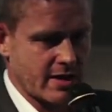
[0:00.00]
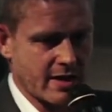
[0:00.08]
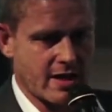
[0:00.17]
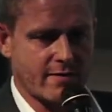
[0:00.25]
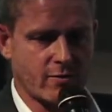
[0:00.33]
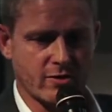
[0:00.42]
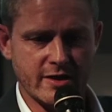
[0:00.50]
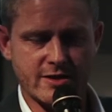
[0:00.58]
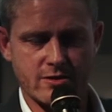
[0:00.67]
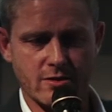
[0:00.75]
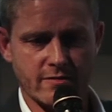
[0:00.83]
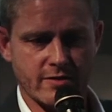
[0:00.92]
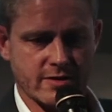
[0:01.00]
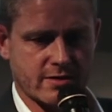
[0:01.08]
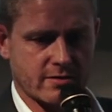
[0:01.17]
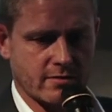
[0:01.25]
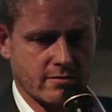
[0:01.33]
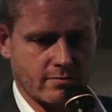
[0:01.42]
I have on this
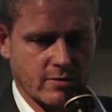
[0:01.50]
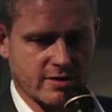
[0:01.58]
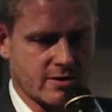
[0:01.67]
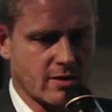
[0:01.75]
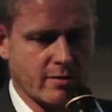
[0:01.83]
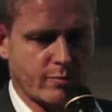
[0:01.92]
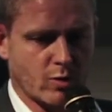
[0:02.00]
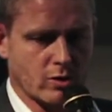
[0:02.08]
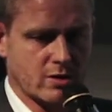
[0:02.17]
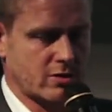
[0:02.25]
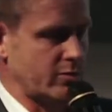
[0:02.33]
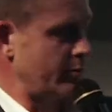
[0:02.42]
service is not important to